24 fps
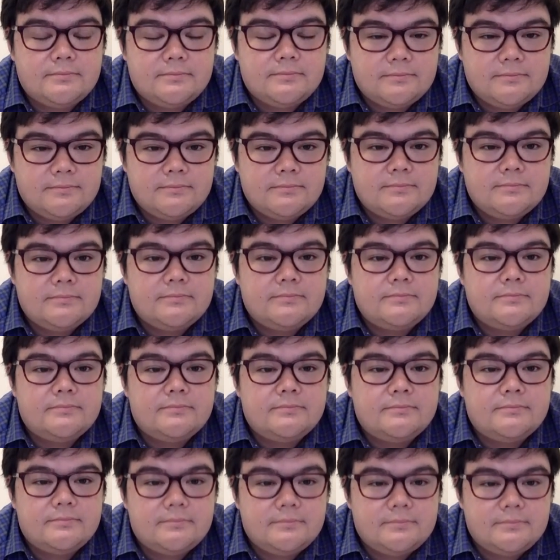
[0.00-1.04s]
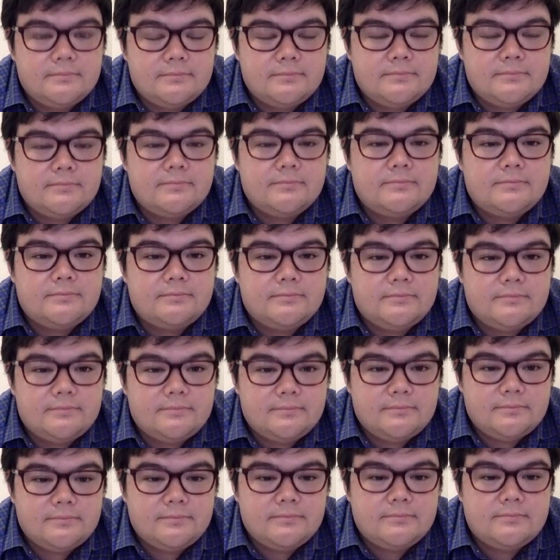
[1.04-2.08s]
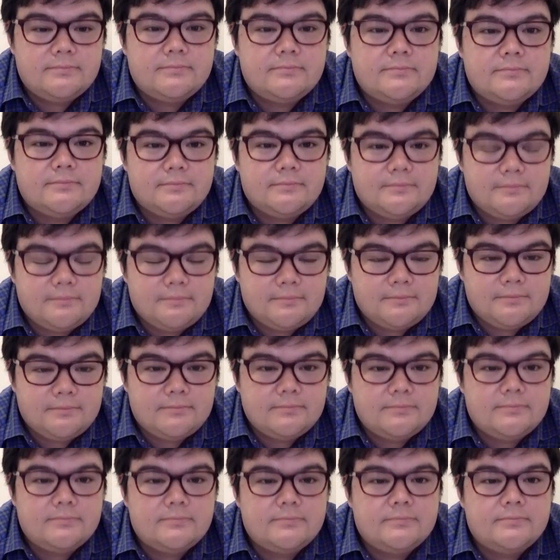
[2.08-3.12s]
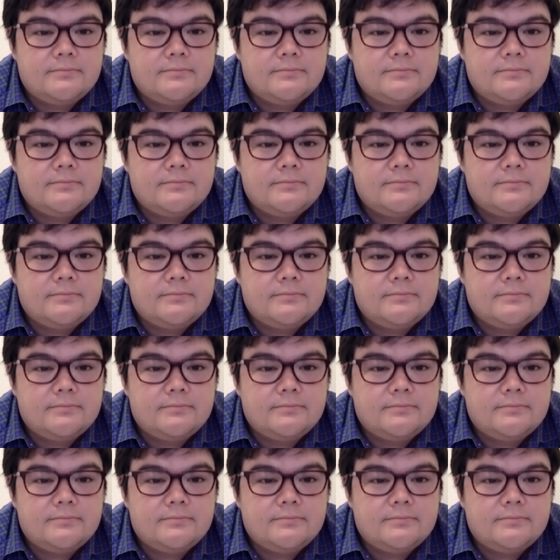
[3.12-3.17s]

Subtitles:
(not speaking)